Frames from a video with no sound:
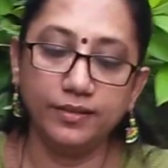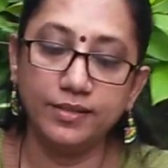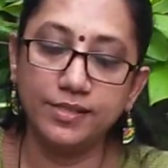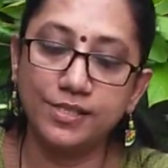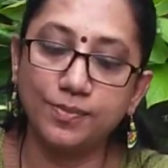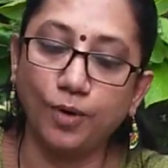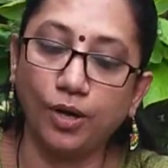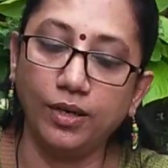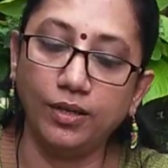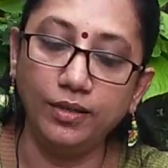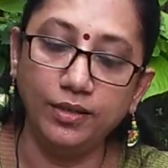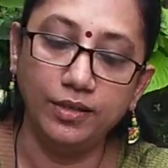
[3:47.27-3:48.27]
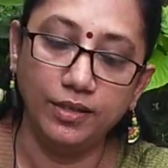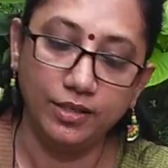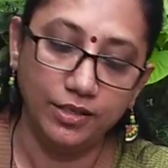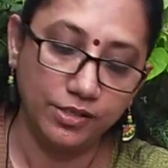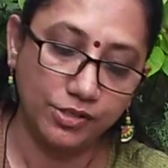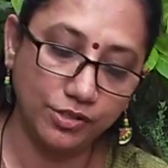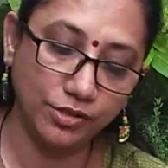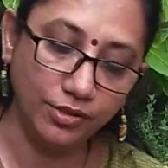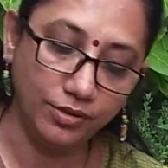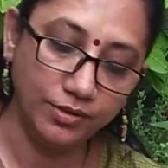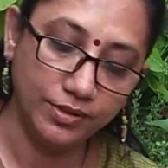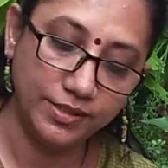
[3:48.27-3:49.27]
smaller, so
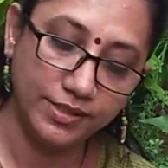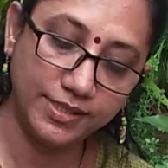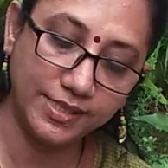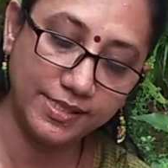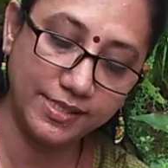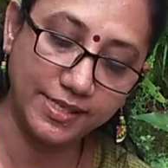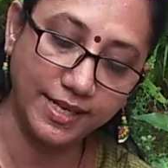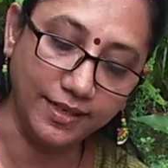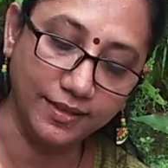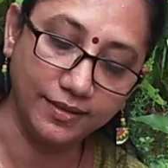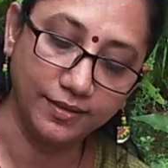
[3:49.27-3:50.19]
just take